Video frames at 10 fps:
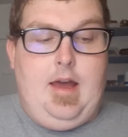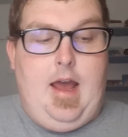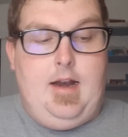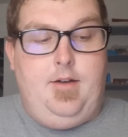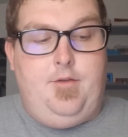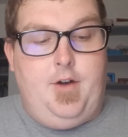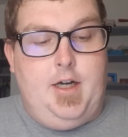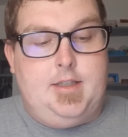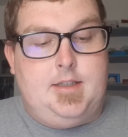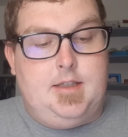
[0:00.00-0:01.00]
And in
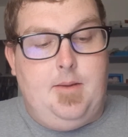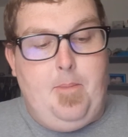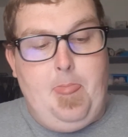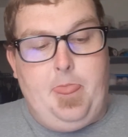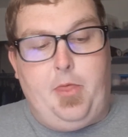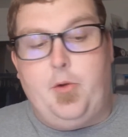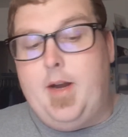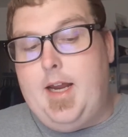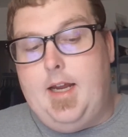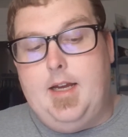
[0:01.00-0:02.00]
verse 3,